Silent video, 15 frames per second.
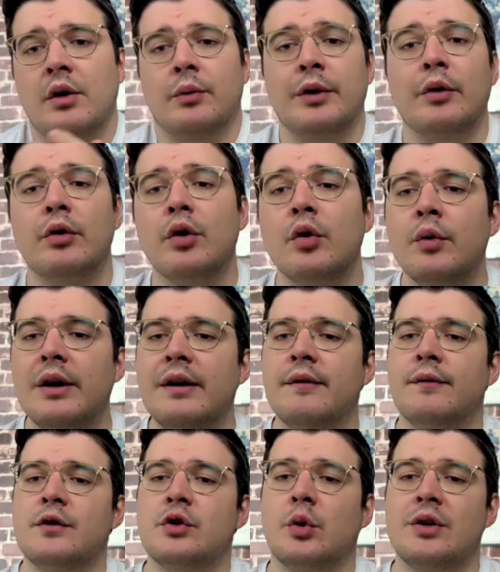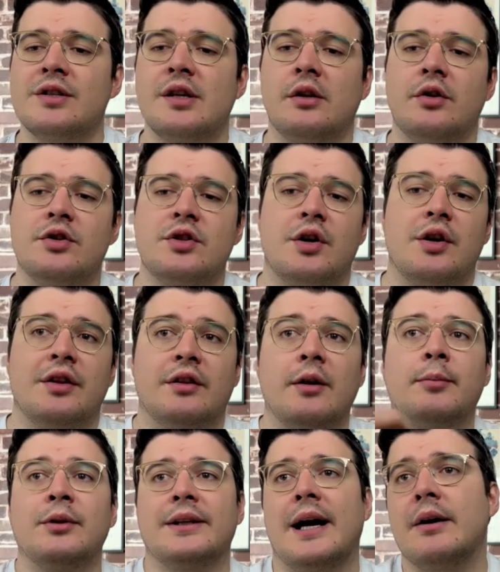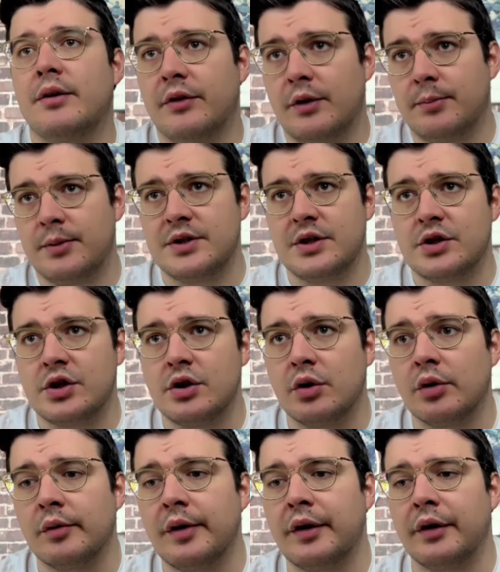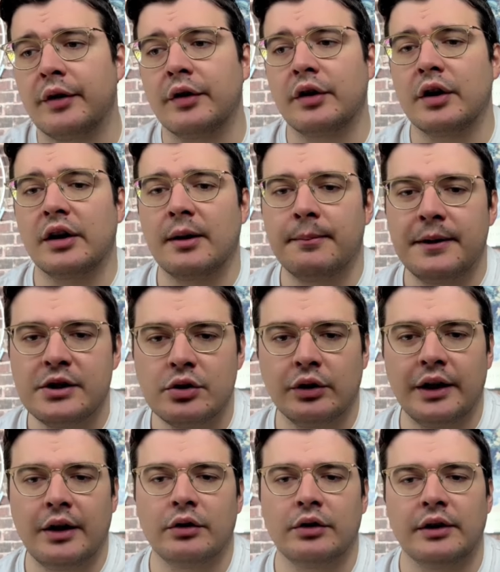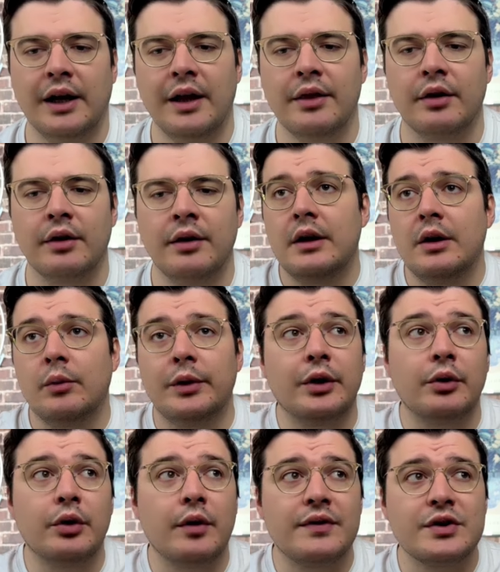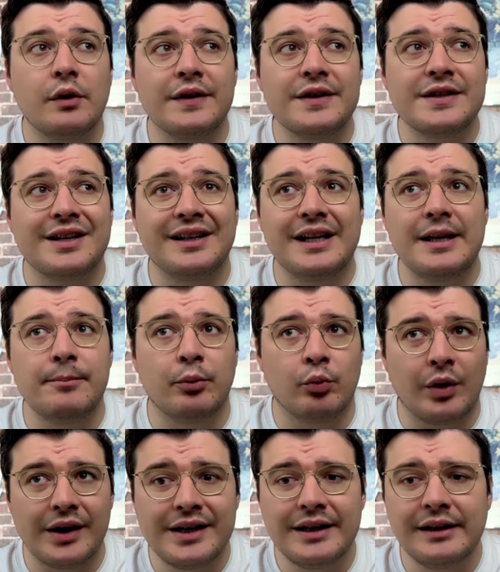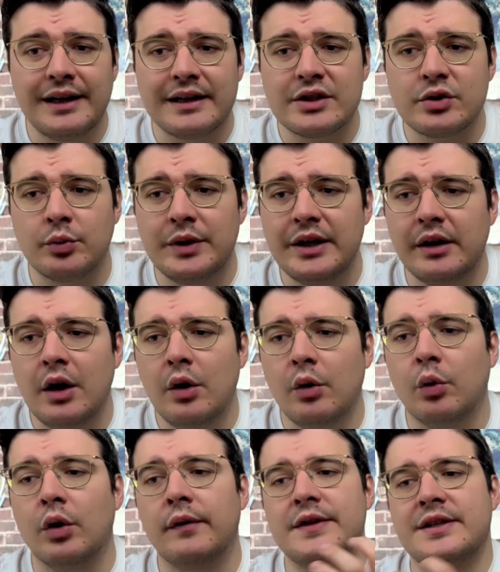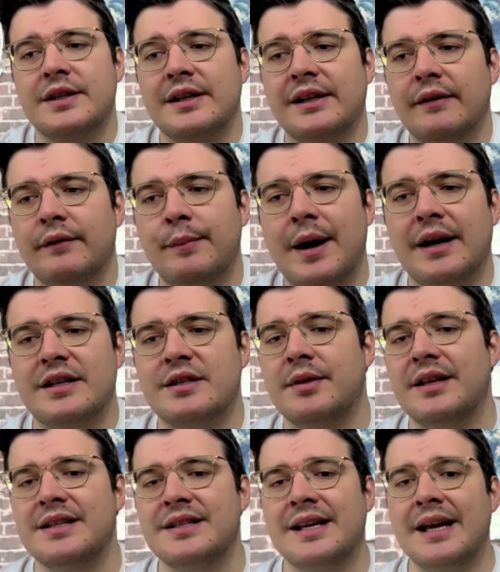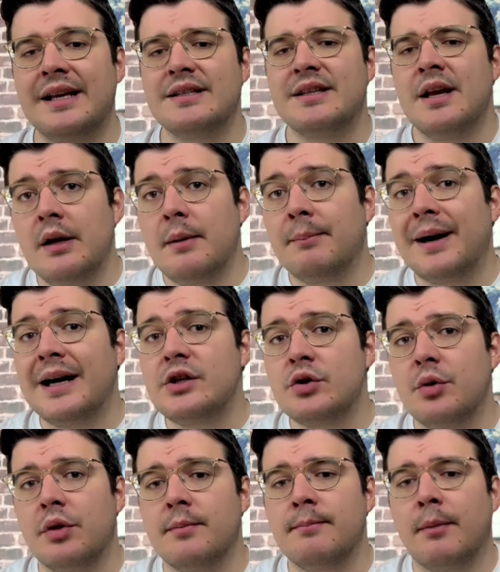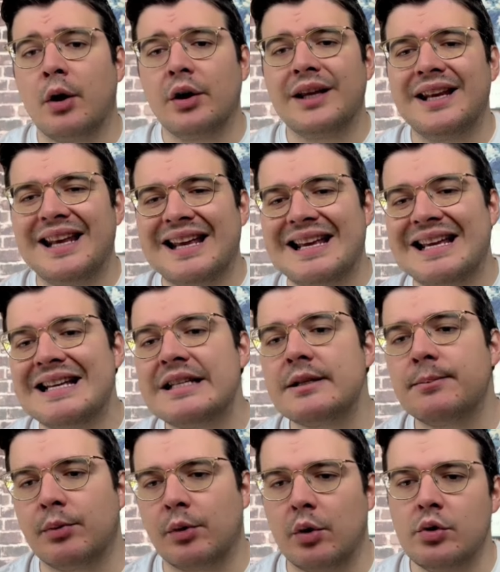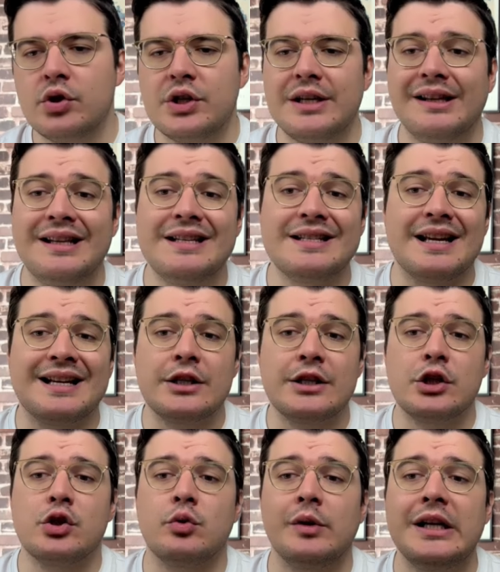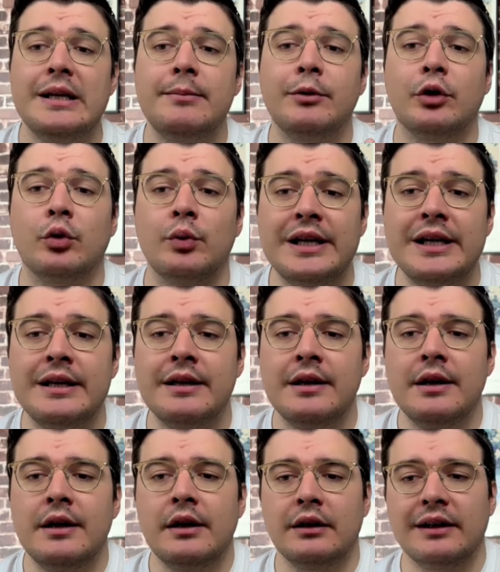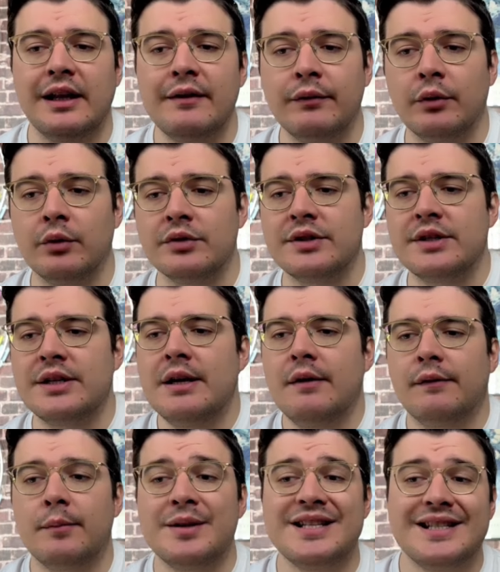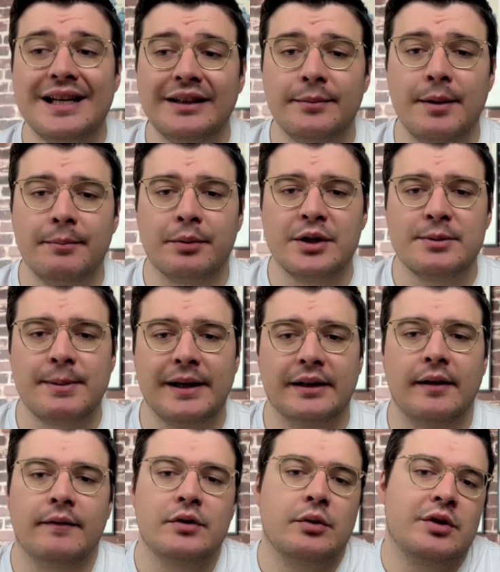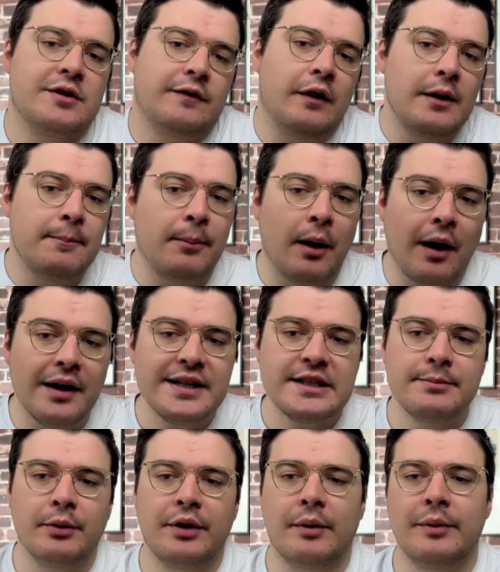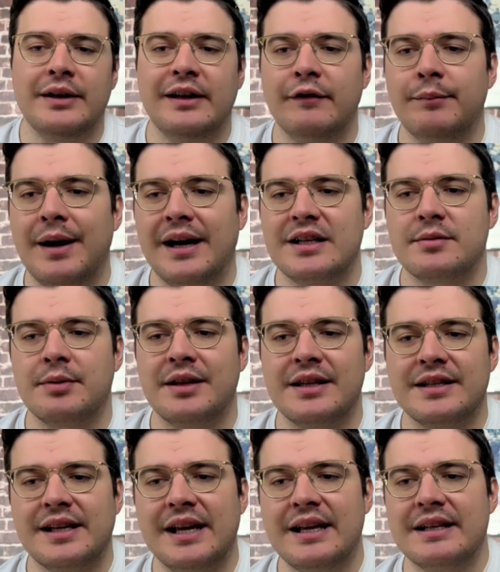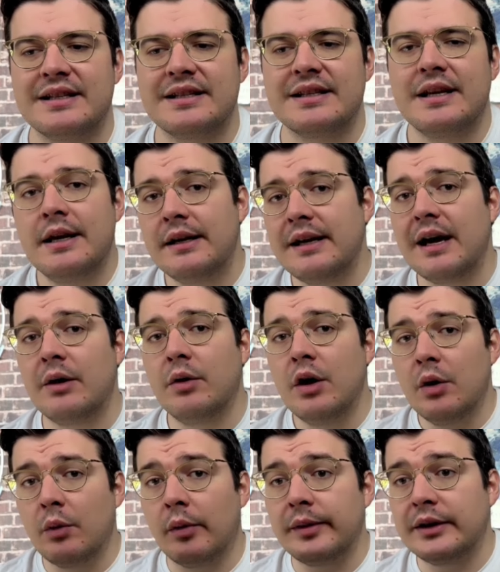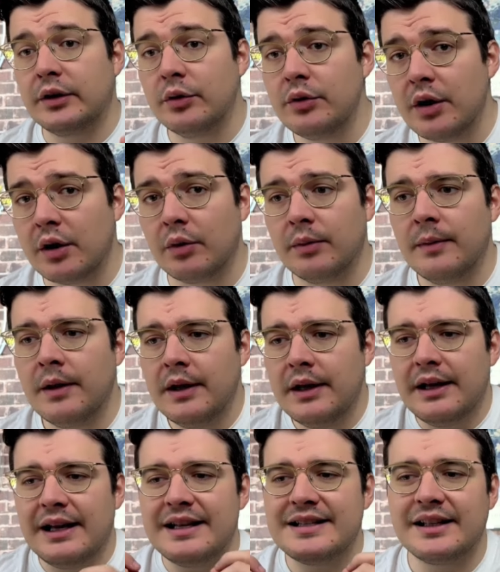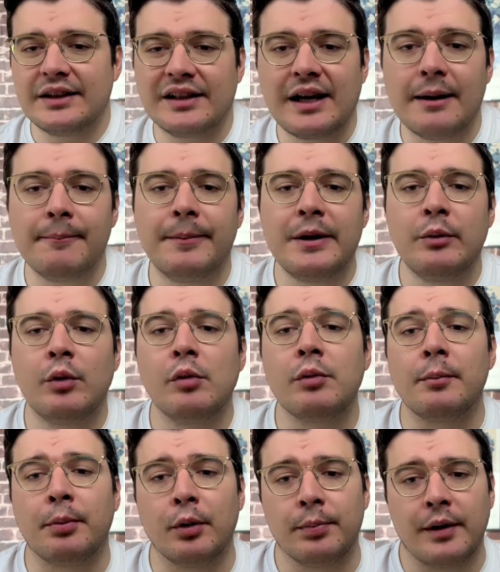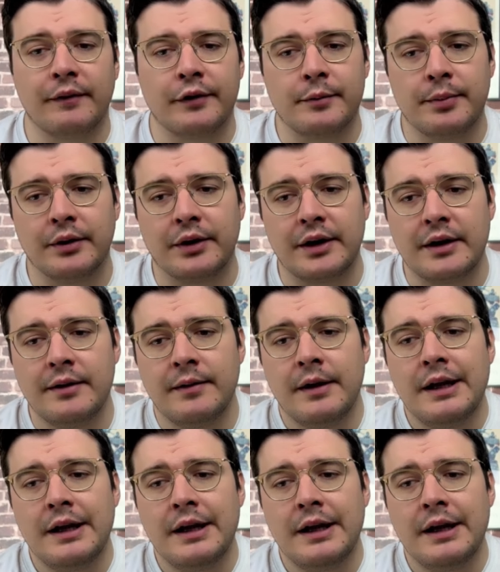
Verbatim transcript: We don't know if short sellers are going to double down on their position or whether they're going to capitulate altogether. We don't know if SoFi is going to keep running next week or if it's going to give back some of these gains. Mind you, the market is approaching these extreme greed levels from a sentiment perspective, so it's very possible that we give back some of these gains. Now, what we do know is that the company will report profitability.